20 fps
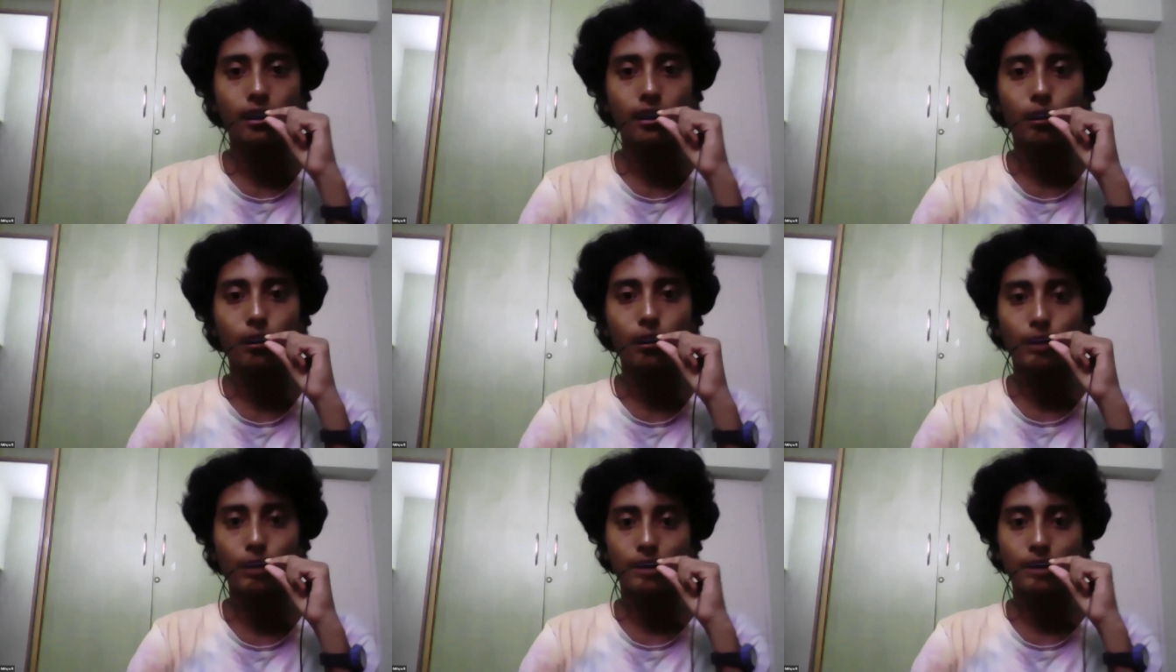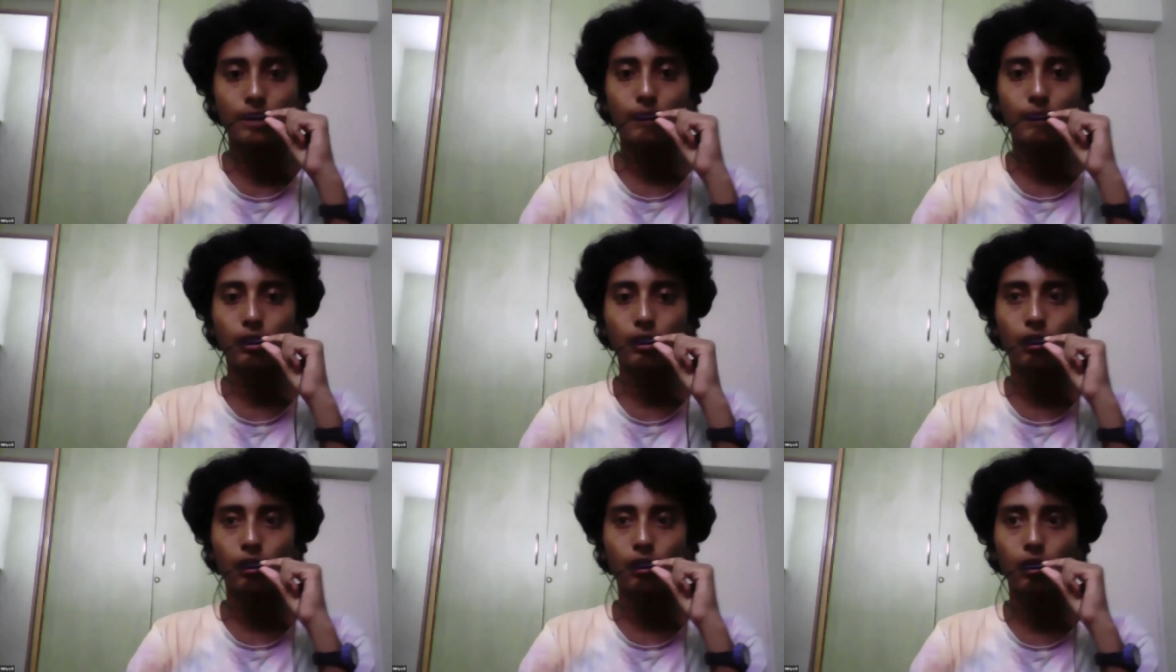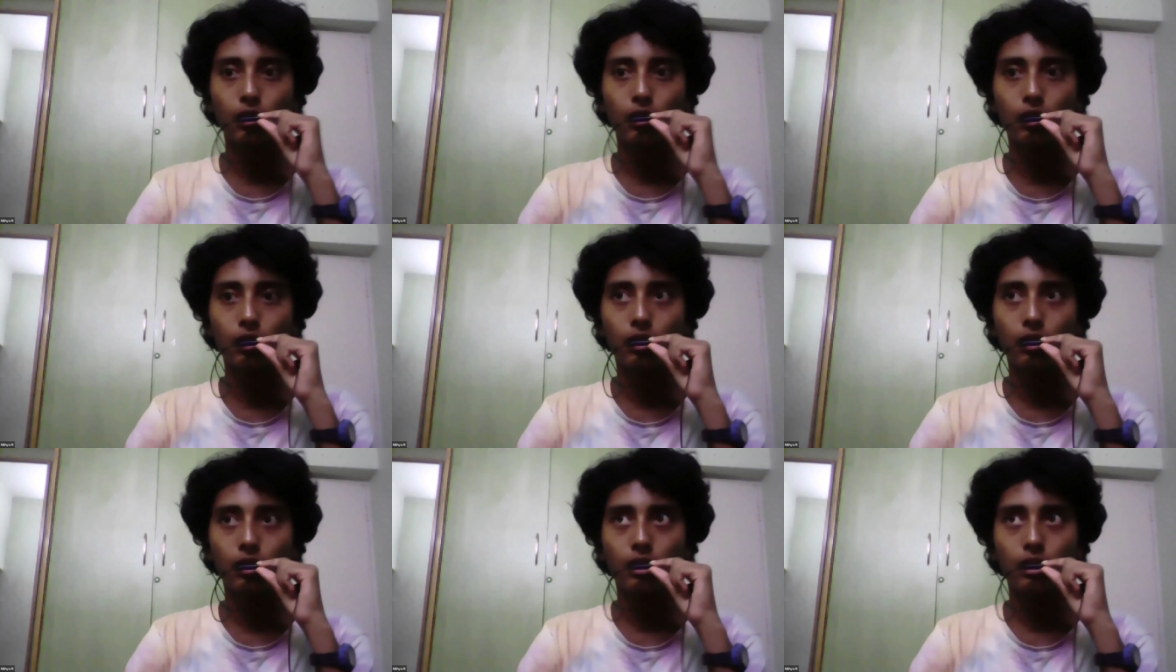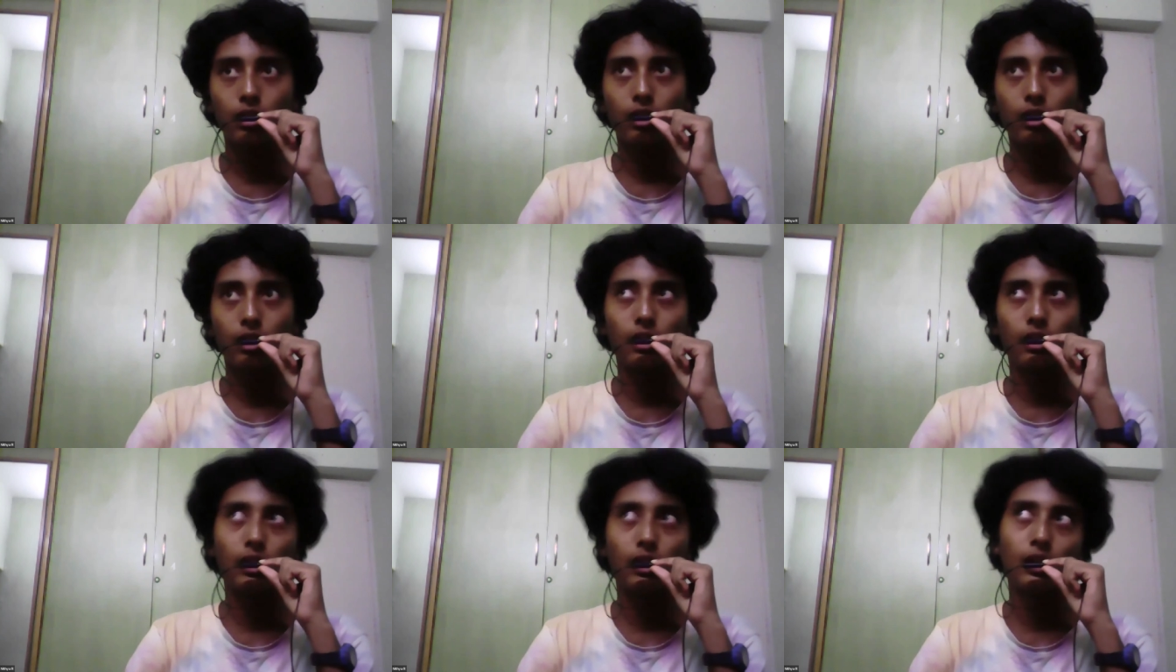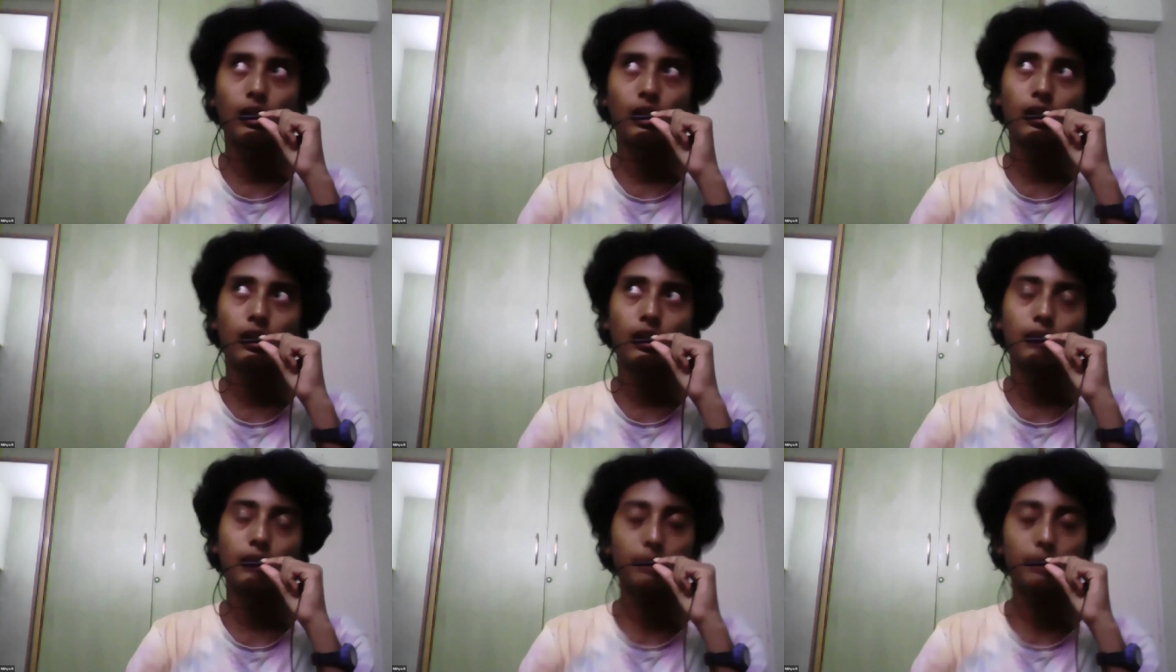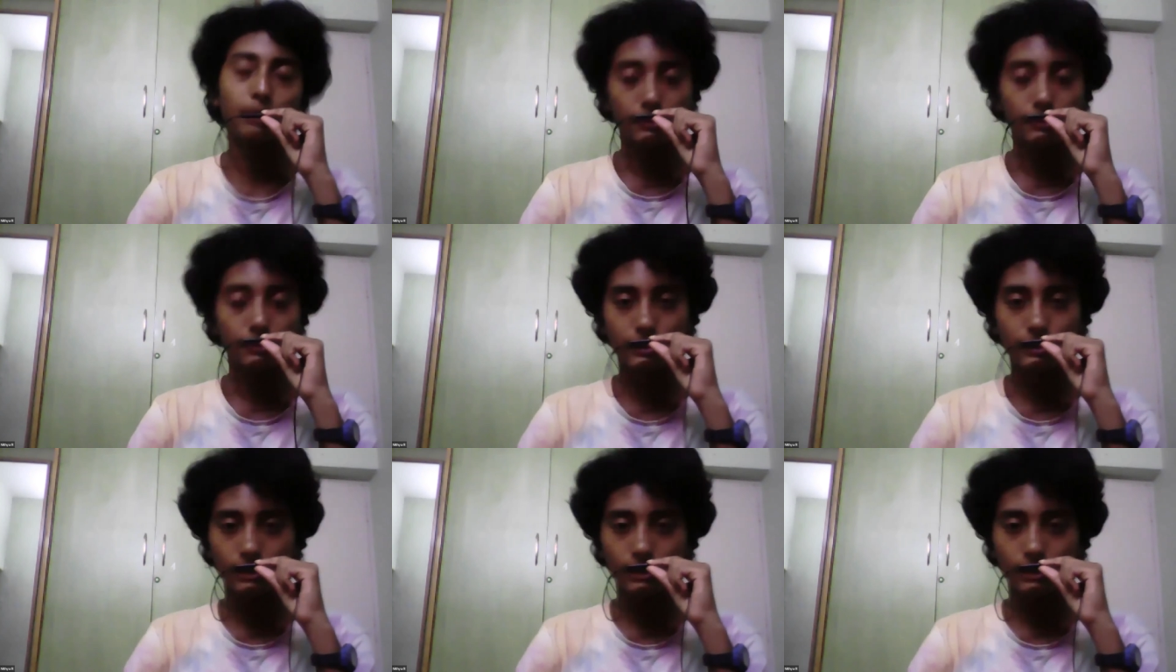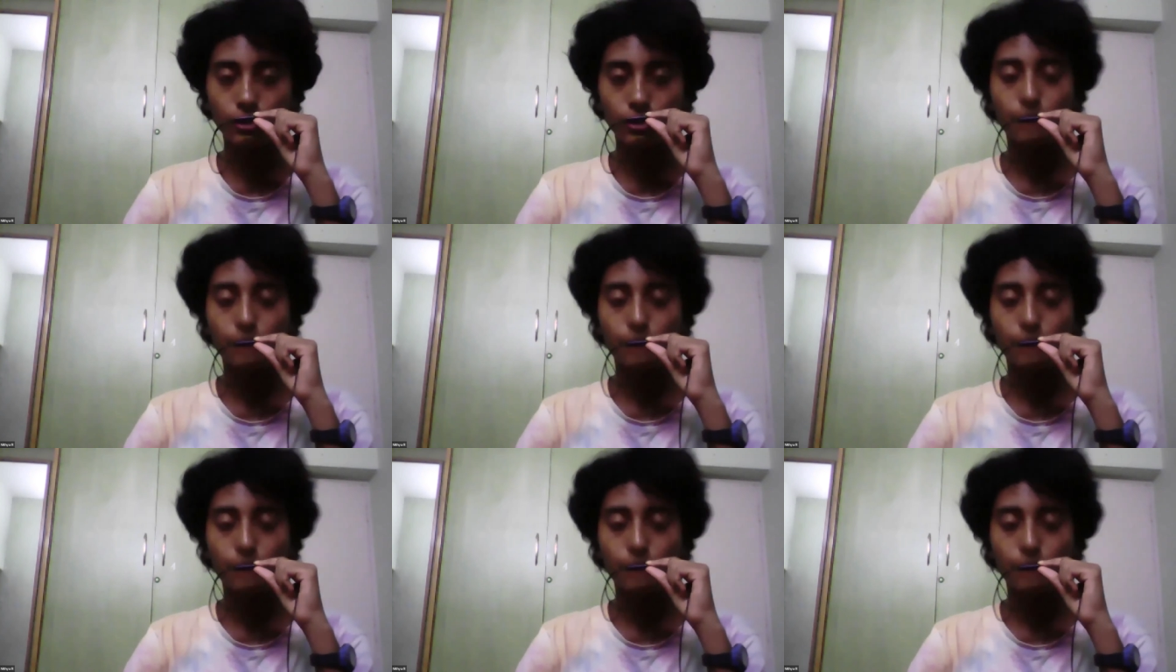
West Bengal, and Madhya Pradesh.